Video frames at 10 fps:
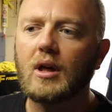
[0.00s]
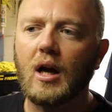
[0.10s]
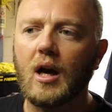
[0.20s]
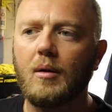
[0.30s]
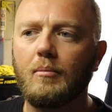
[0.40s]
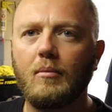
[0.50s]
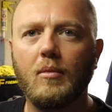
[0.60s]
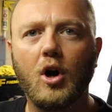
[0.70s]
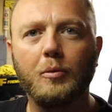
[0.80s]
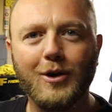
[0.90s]
um,
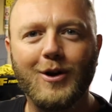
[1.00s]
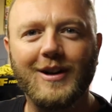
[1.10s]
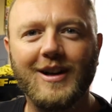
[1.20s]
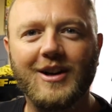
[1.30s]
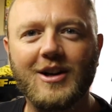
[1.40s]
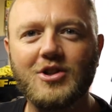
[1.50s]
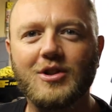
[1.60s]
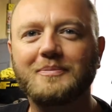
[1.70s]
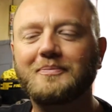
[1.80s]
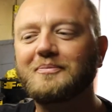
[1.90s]
I hope you're not in a rush.
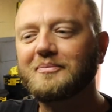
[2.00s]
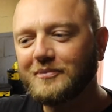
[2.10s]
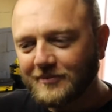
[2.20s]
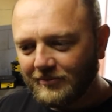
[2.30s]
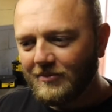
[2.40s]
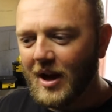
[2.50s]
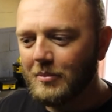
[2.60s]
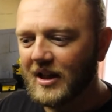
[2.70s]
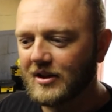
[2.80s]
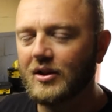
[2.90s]

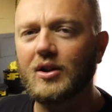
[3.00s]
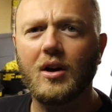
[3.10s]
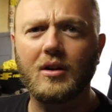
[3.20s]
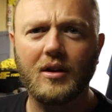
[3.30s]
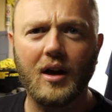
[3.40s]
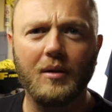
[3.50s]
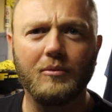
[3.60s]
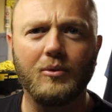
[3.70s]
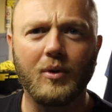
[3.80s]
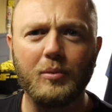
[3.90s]
But yeah,
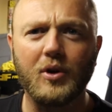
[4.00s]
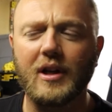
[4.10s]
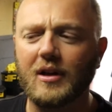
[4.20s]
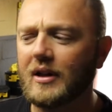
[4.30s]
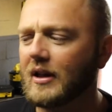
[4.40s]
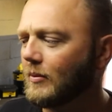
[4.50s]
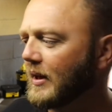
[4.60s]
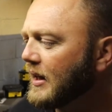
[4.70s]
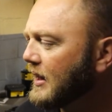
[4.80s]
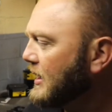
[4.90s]
um, we'll put it out that
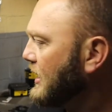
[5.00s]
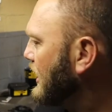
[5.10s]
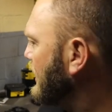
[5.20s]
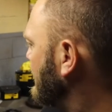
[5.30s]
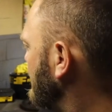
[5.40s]
way. Other than